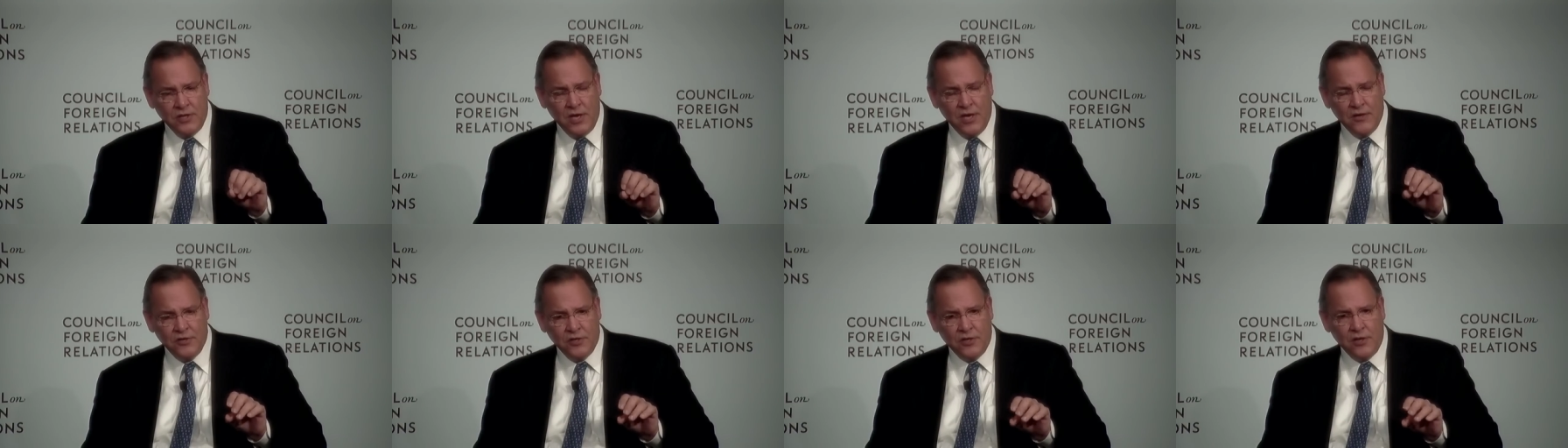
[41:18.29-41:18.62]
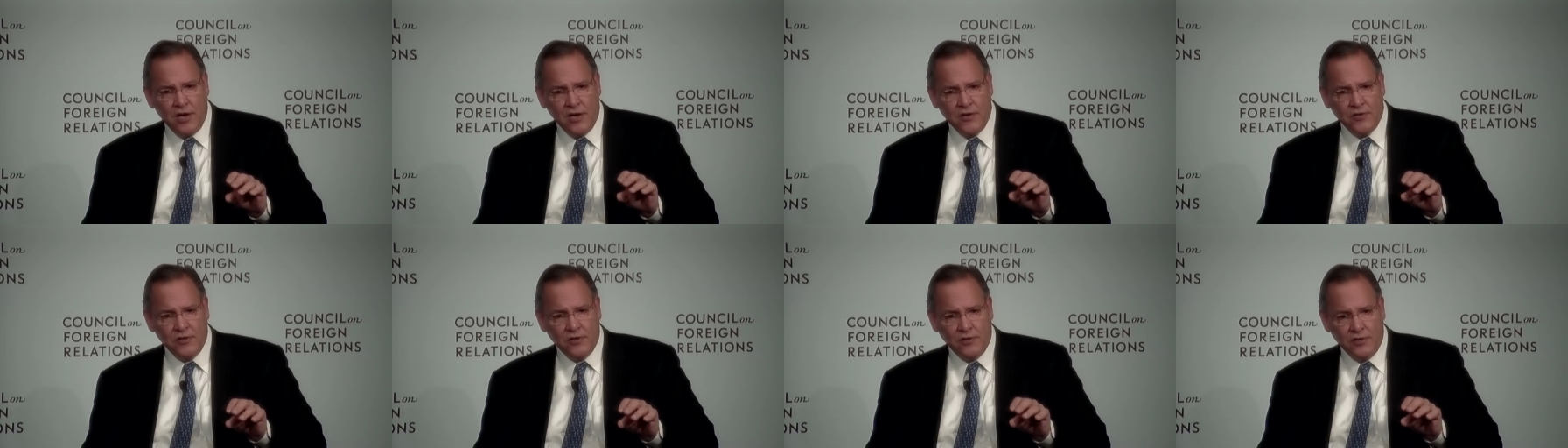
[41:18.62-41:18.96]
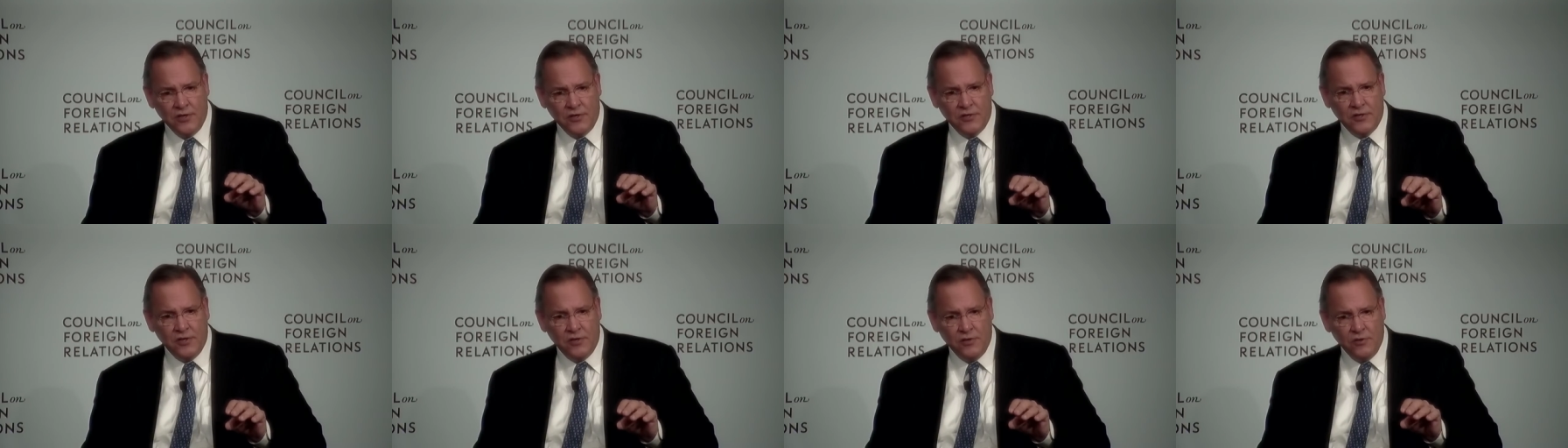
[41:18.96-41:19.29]
educational
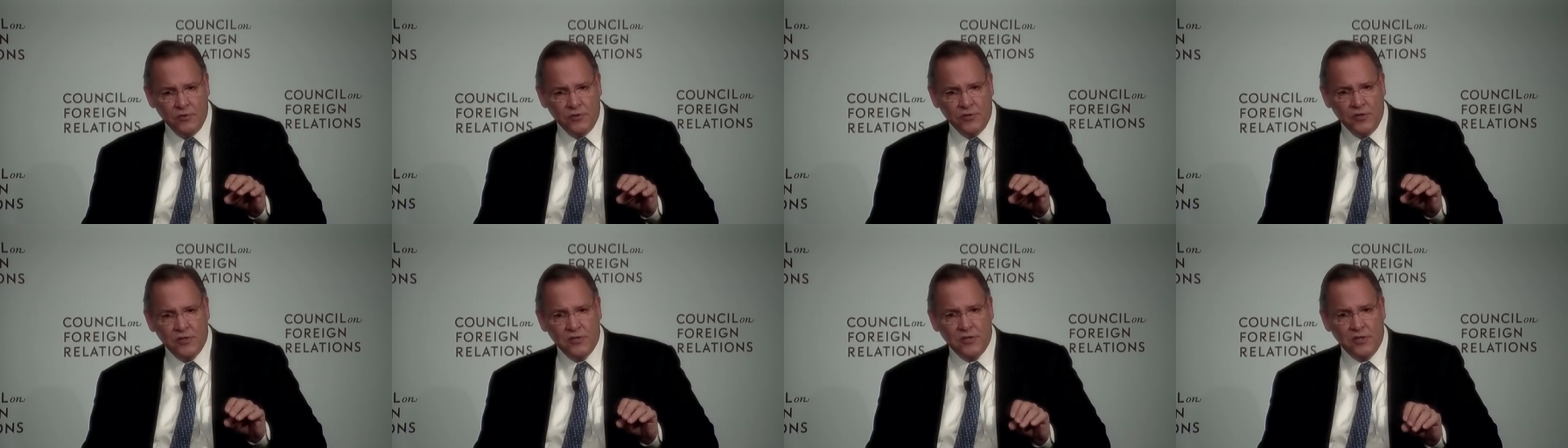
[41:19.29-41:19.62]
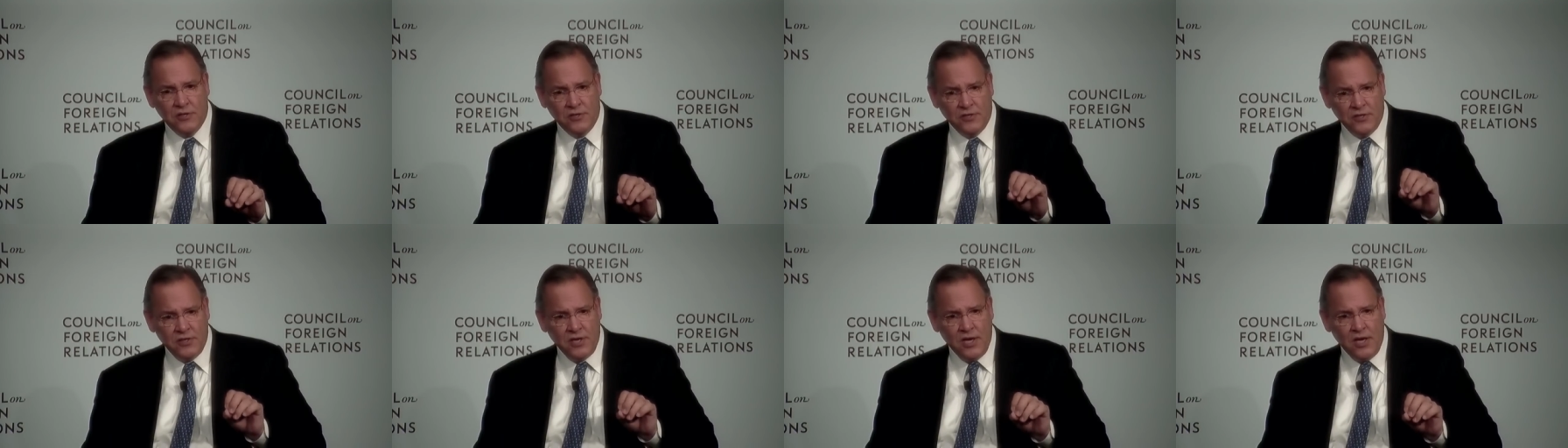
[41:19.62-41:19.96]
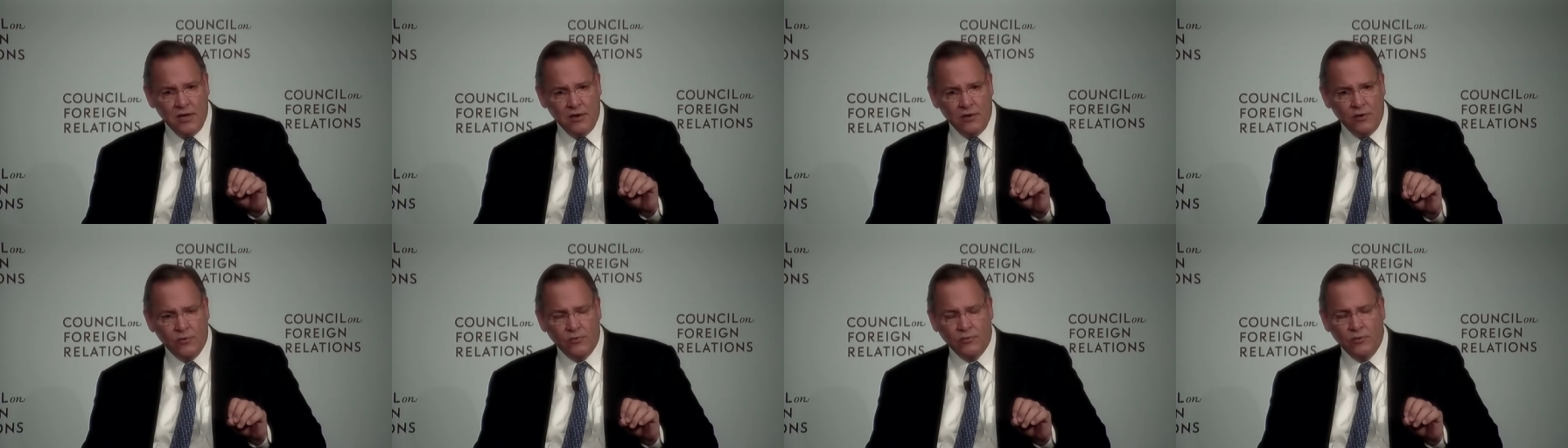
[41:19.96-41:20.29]
institutions and state
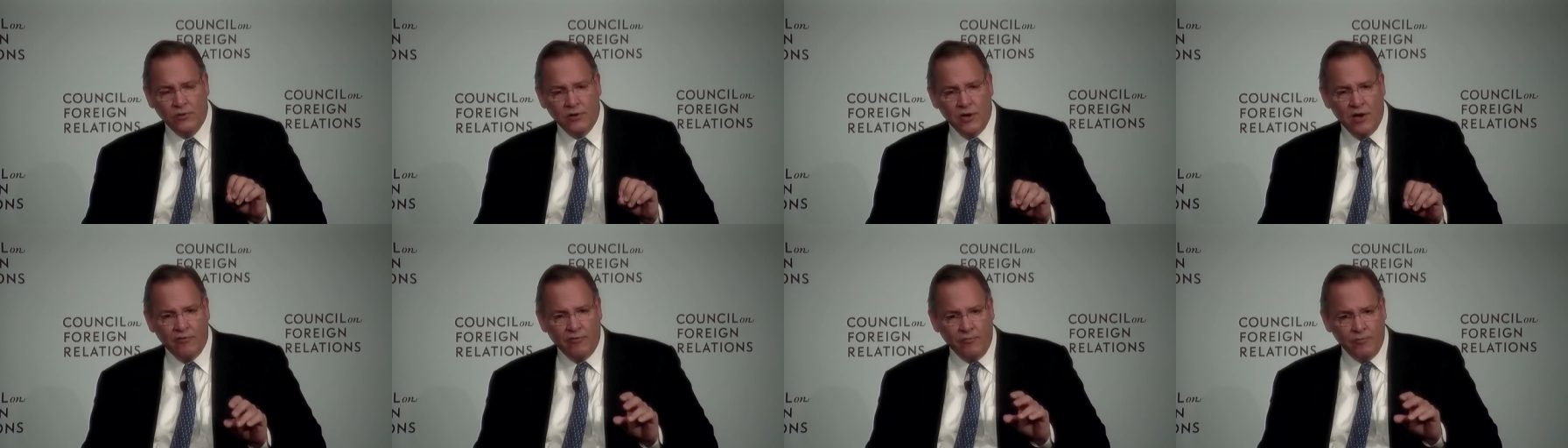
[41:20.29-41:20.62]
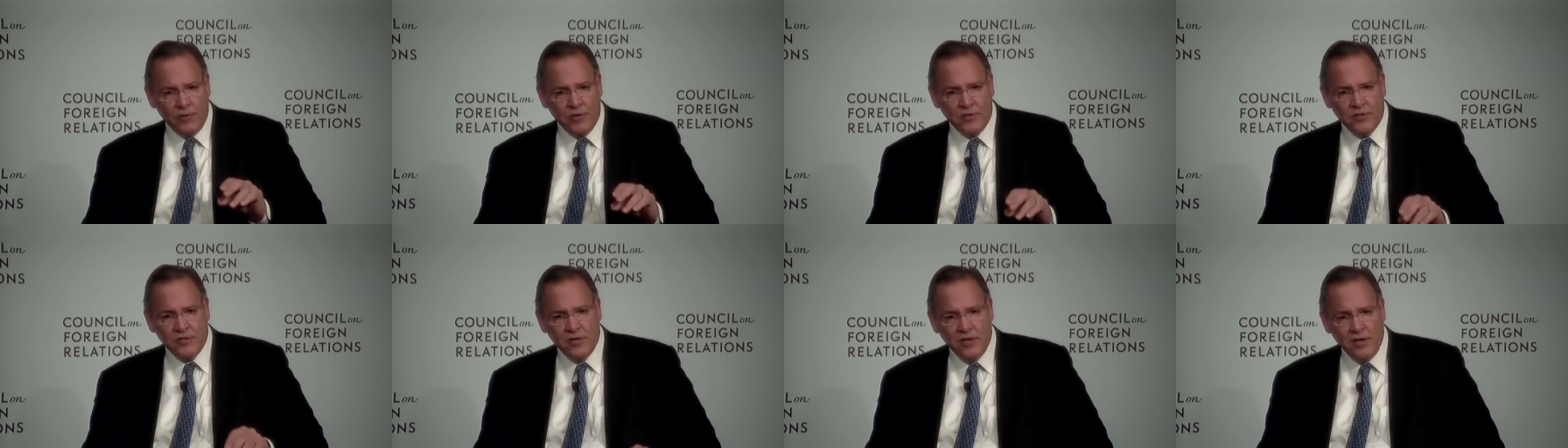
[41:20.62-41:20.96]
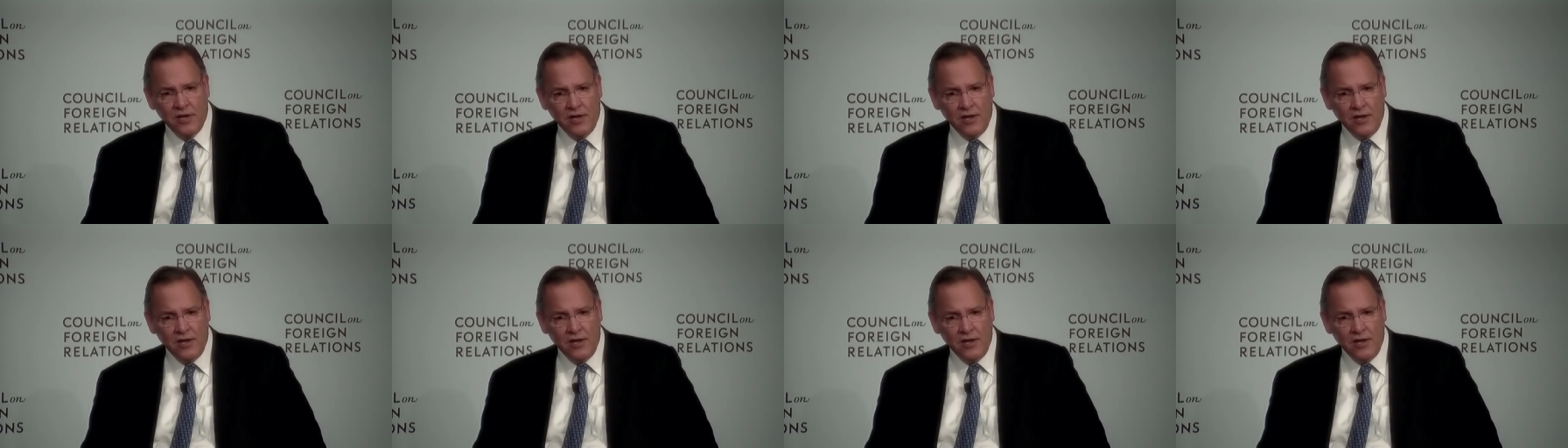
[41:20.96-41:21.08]
and local governments